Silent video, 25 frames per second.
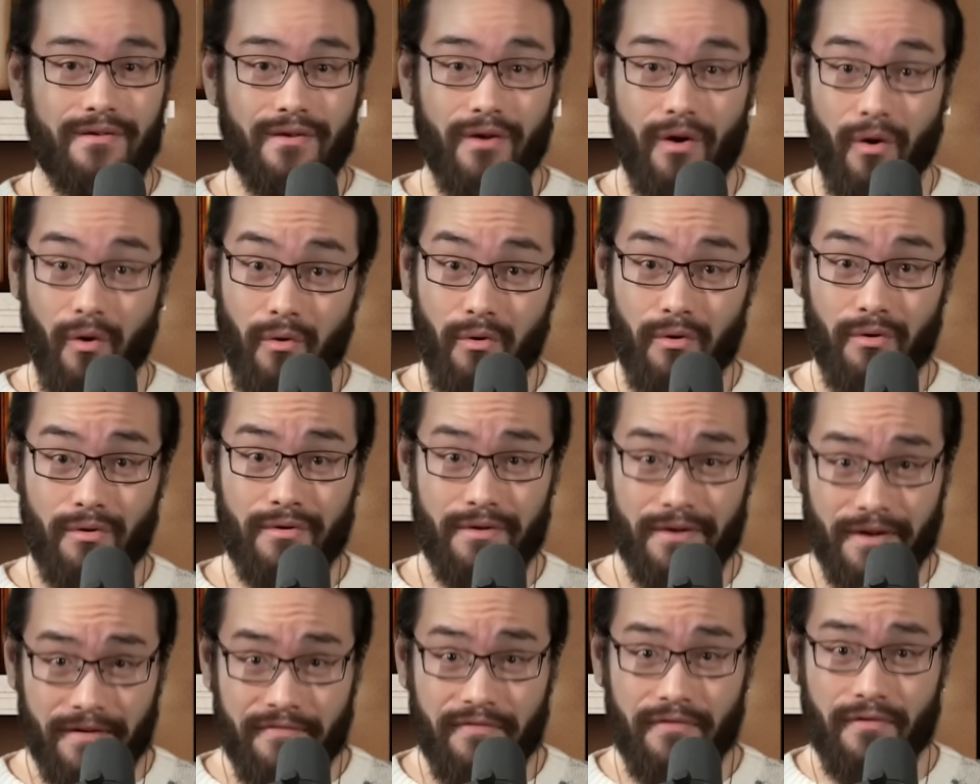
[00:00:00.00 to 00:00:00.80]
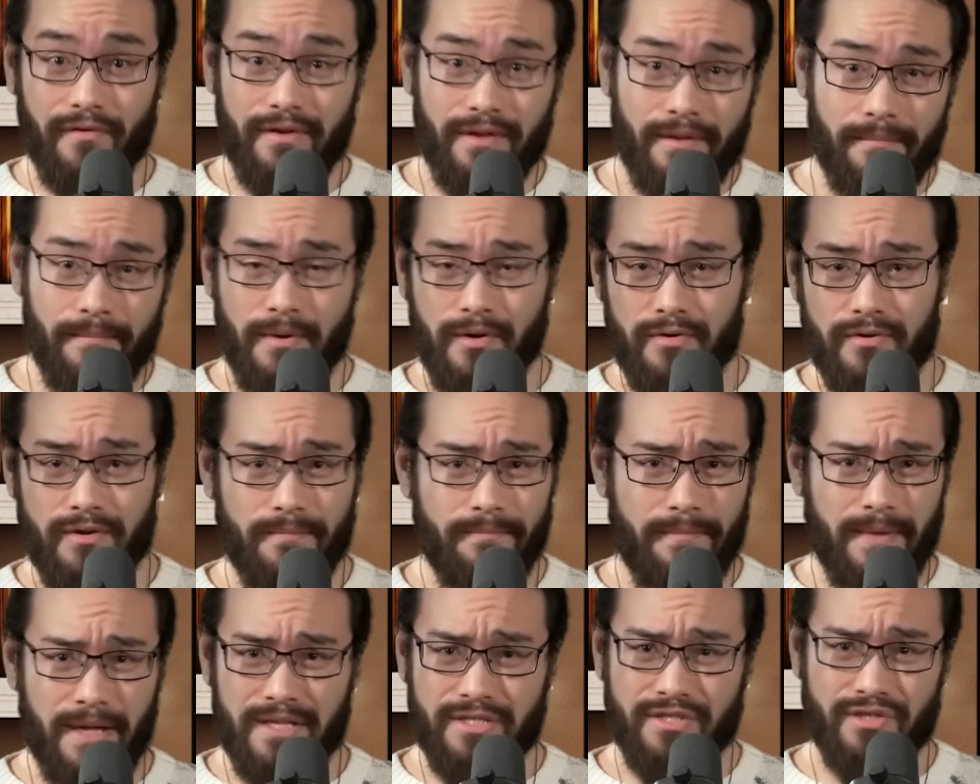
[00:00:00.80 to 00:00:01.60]
Or if you're in the mood to
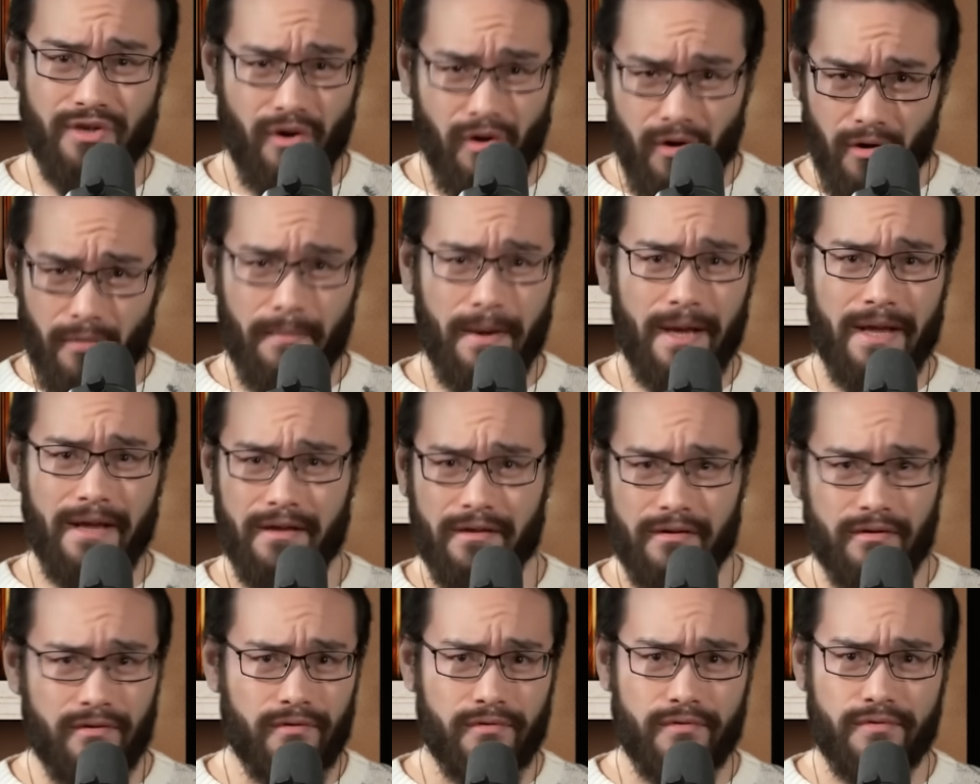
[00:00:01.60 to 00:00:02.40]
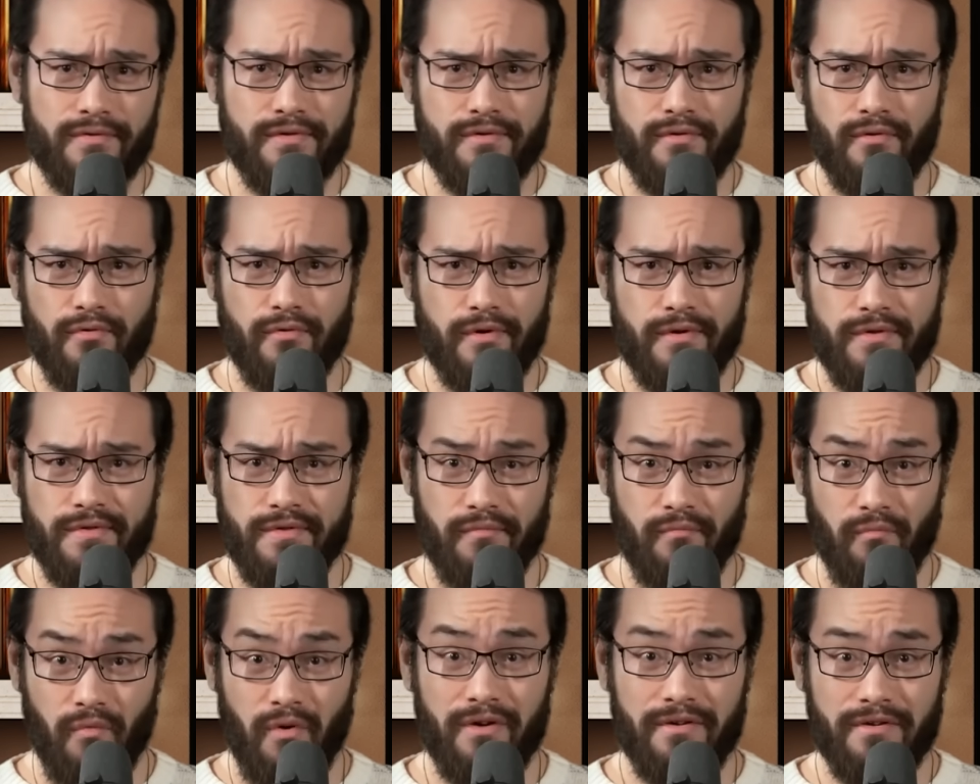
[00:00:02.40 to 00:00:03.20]
binge all my Inner Earth stories
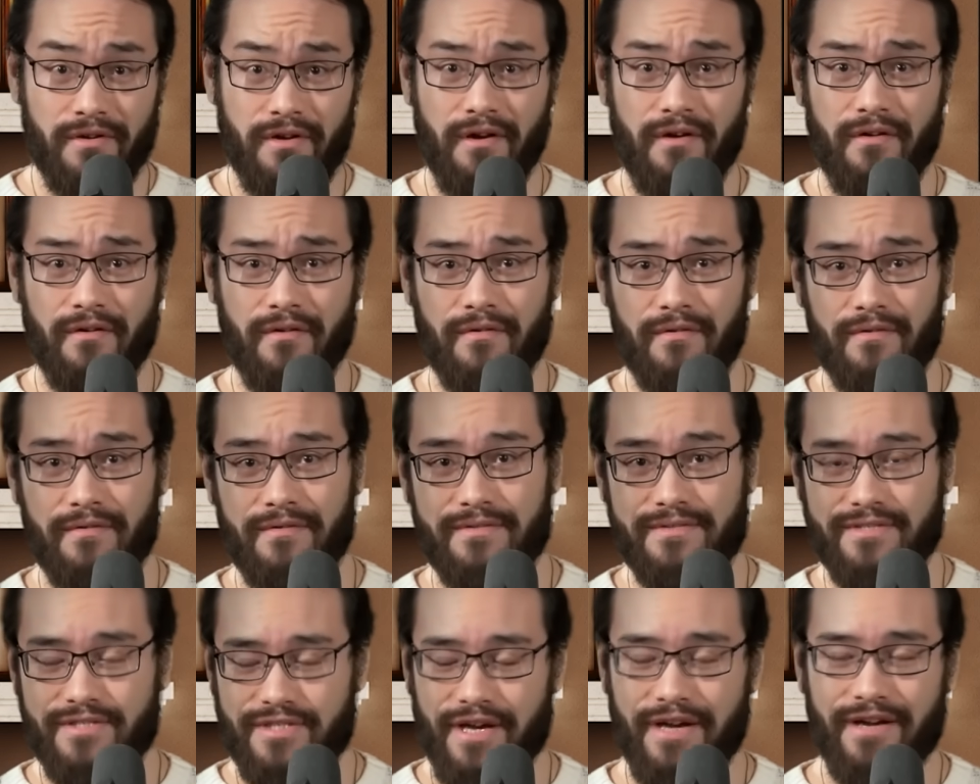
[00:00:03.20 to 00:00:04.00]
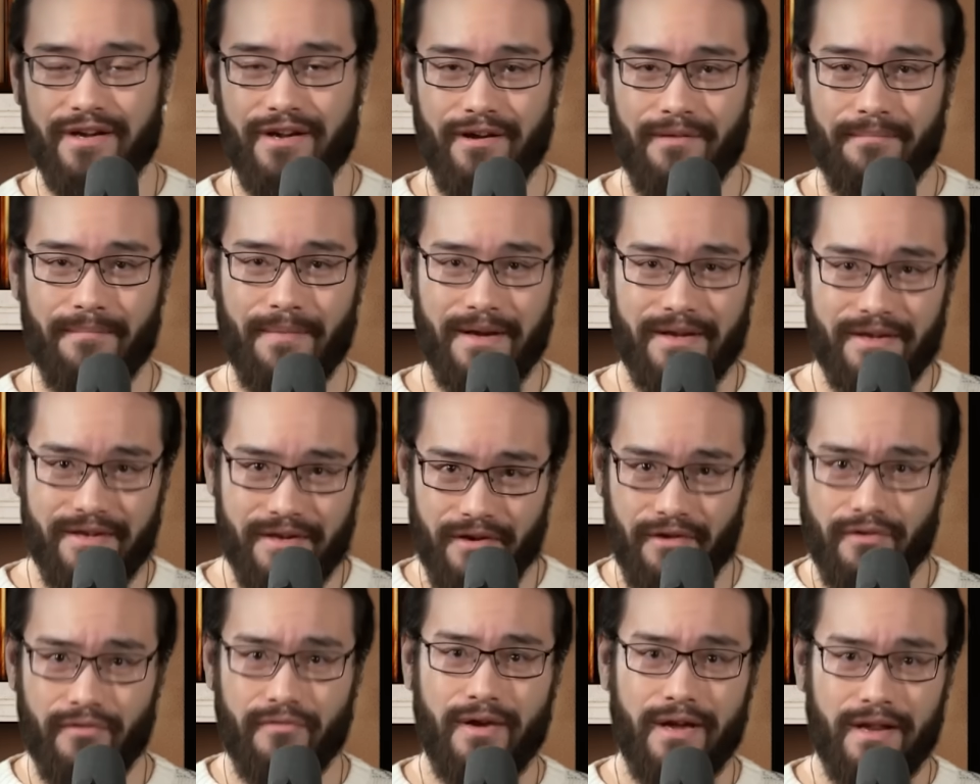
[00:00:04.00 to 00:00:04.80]
in one go, check out my
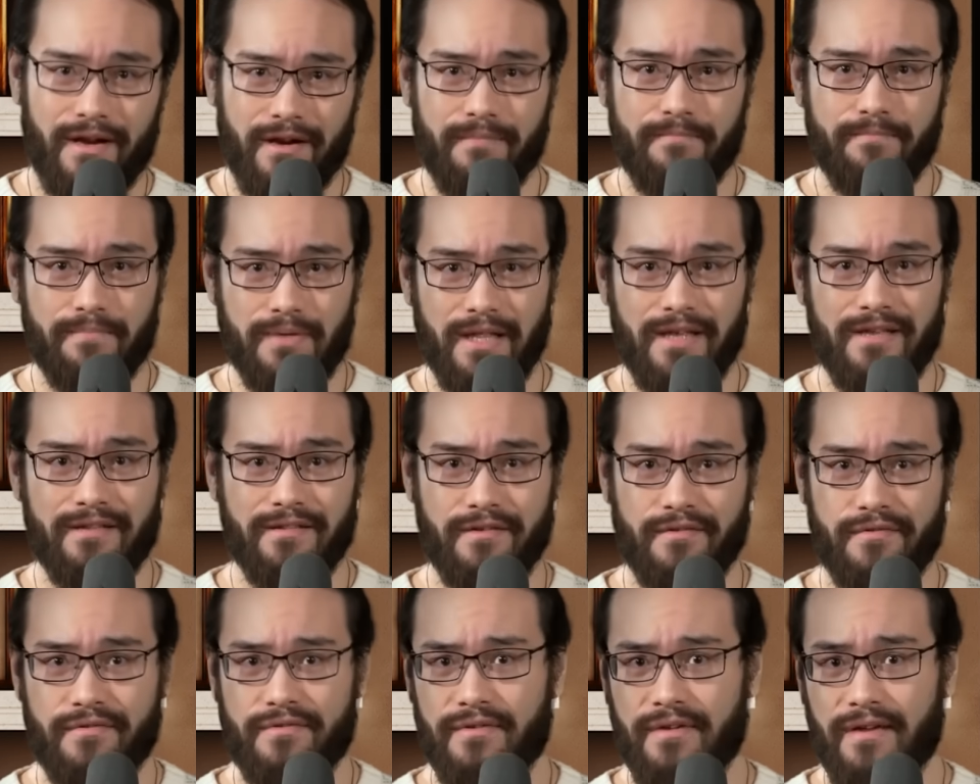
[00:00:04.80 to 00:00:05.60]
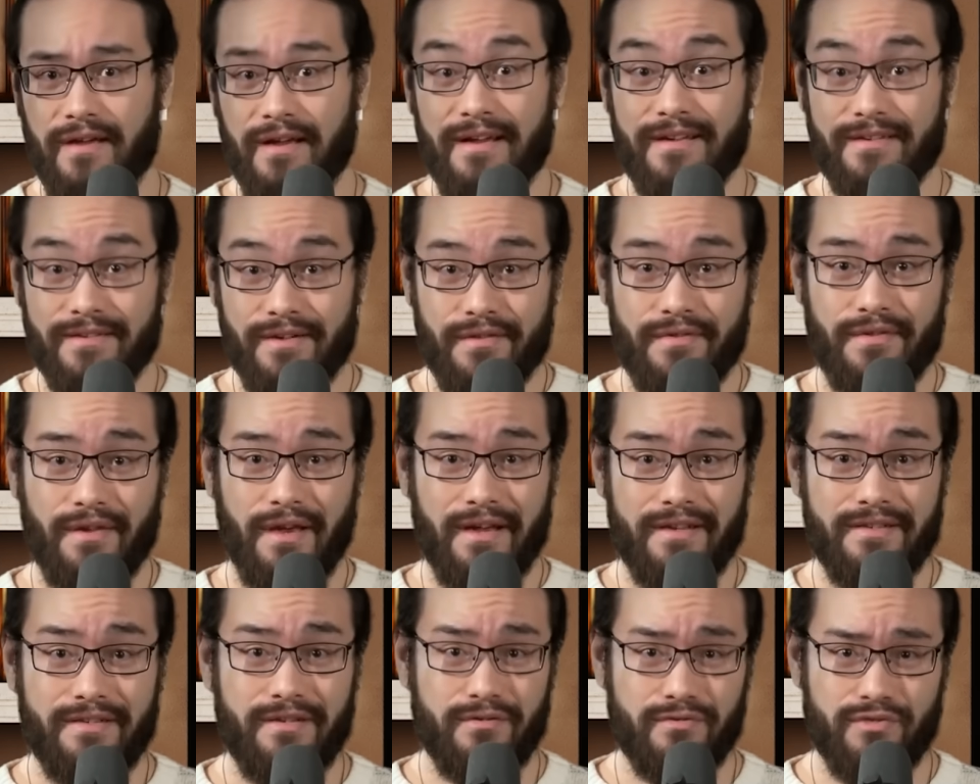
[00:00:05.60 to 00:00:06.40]
curated playlist
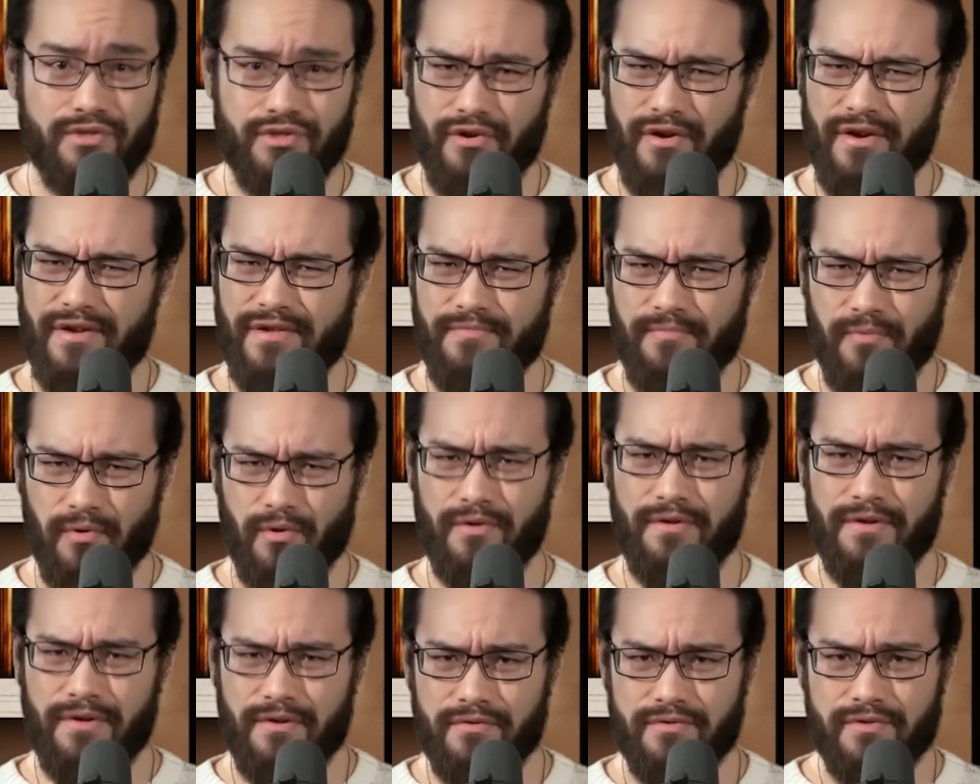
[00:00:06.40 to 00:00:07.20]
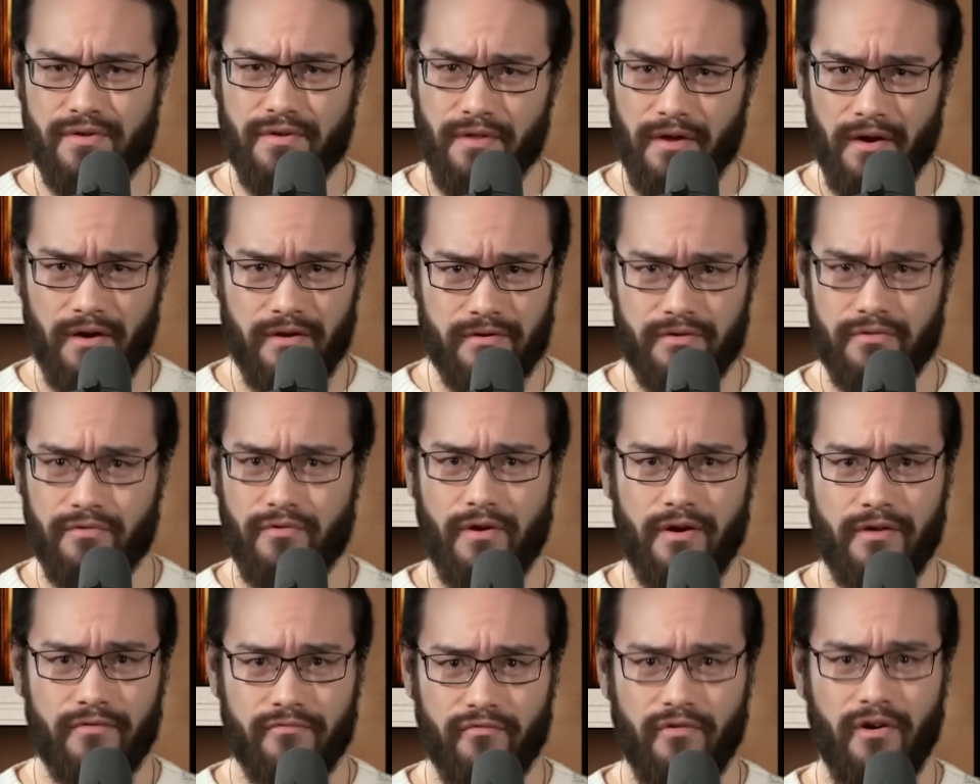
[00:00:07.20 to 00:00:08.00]
designed to transport you to the
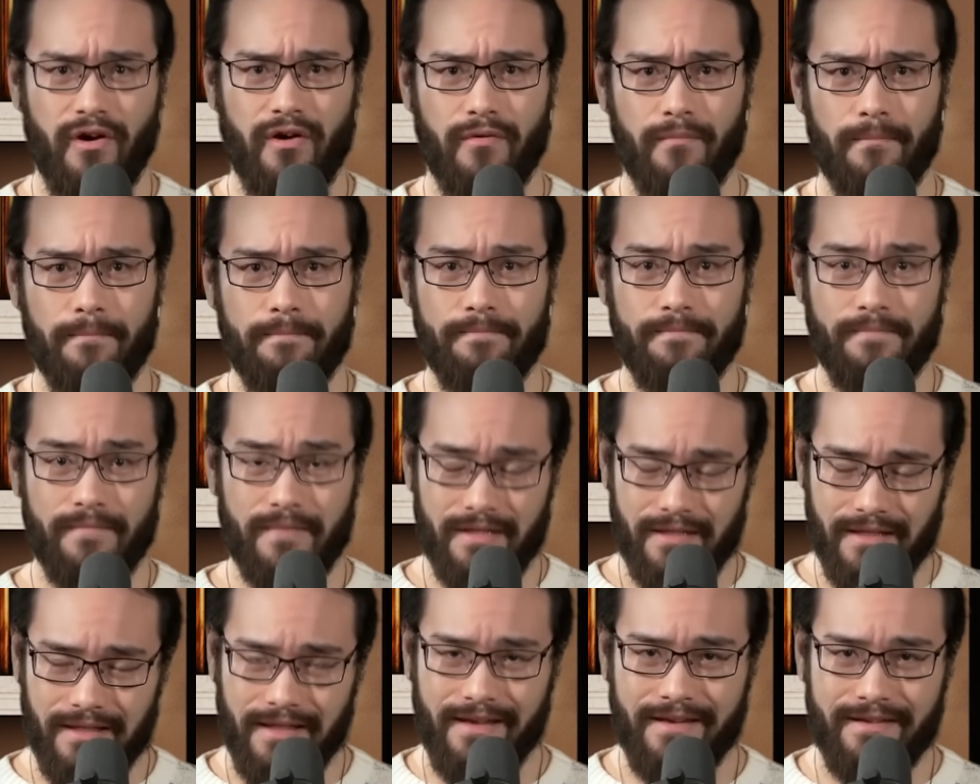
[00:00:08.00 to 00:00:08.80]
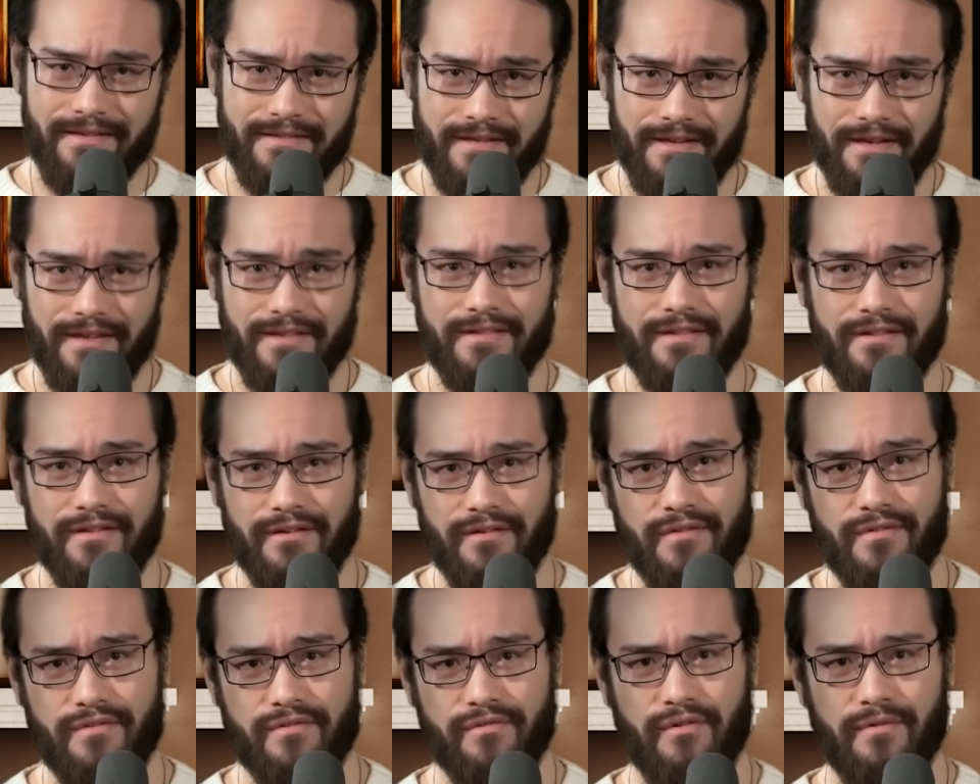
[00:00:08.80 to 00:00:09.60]
underground realm, linked in the
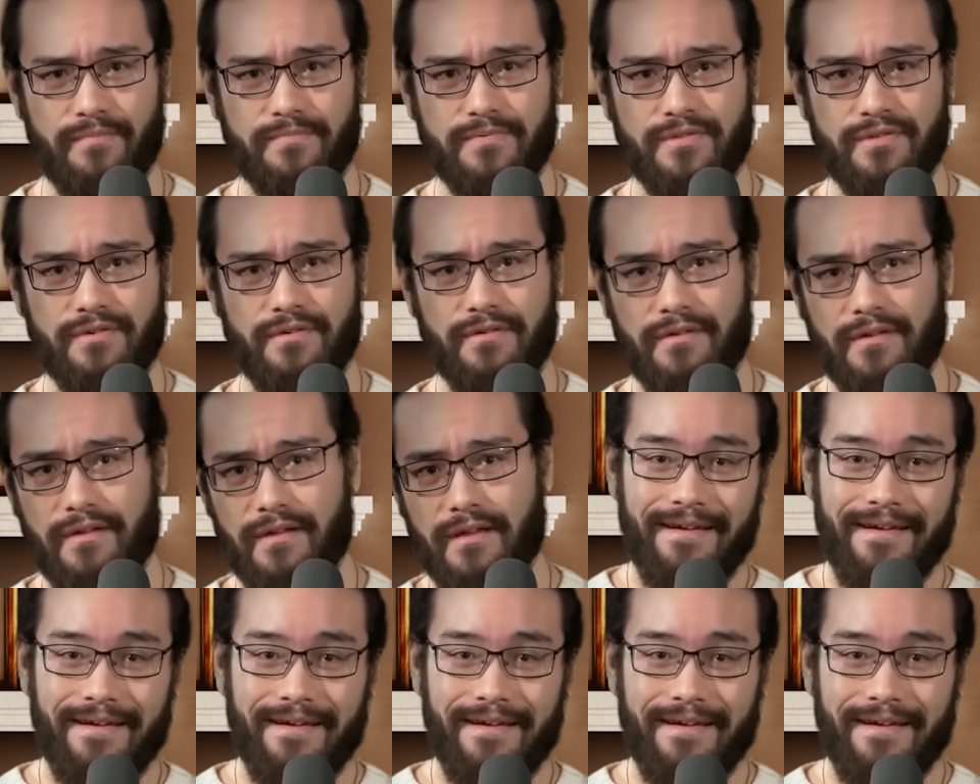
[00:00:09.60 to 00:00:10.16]
description.